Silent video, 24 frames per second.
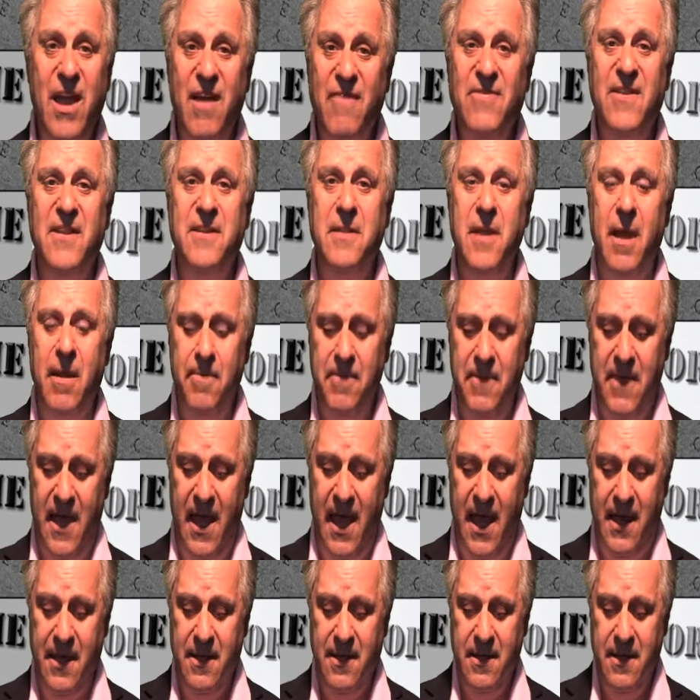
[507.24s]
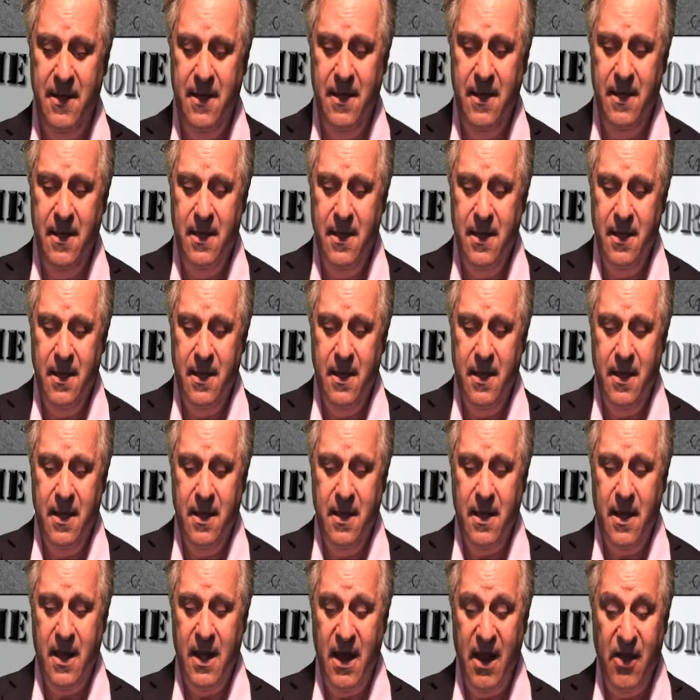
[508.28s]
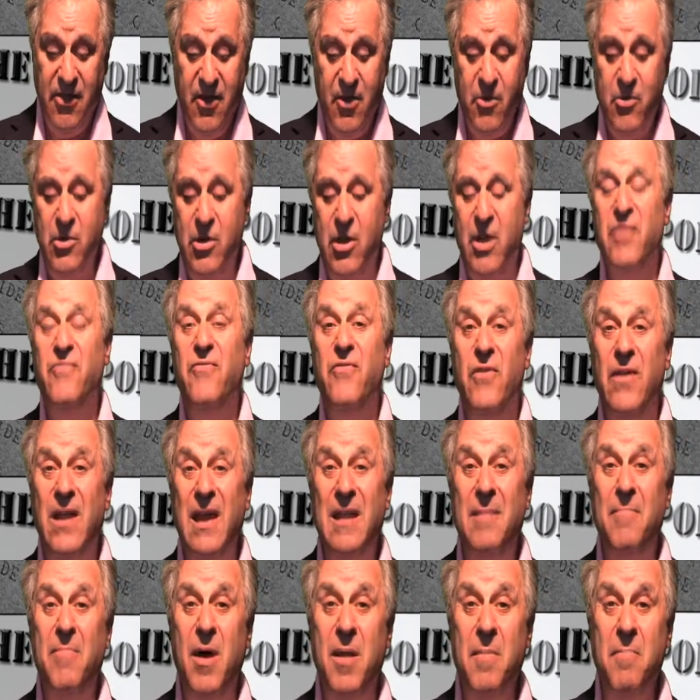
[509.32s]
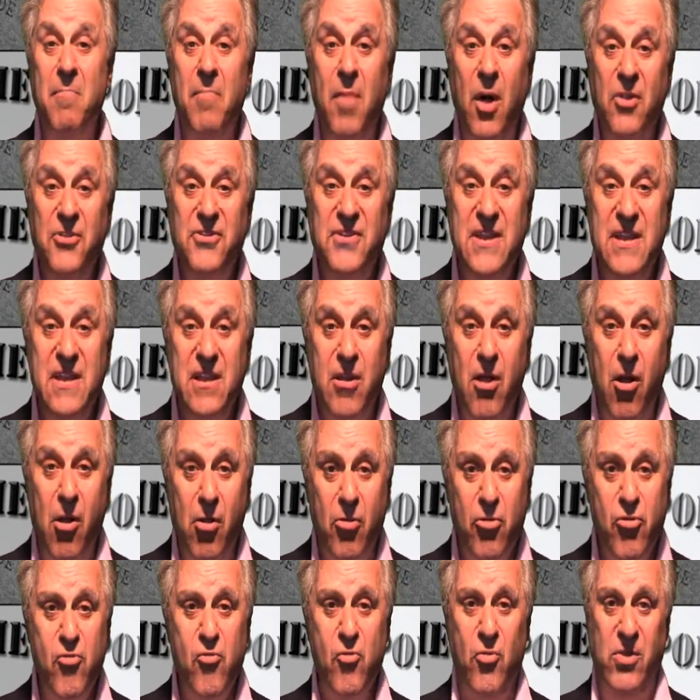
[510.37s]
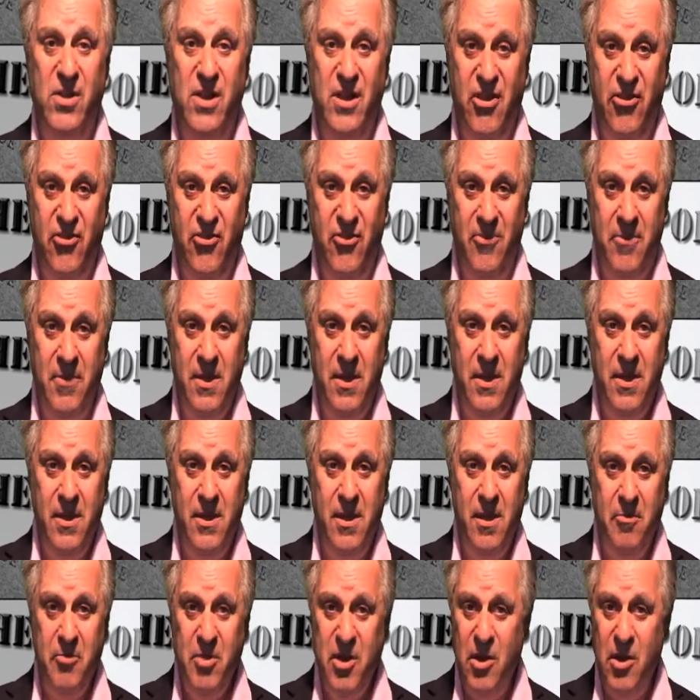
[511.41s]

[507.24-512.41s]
have to dump that? And I think we ought to forget about multiculturalism. I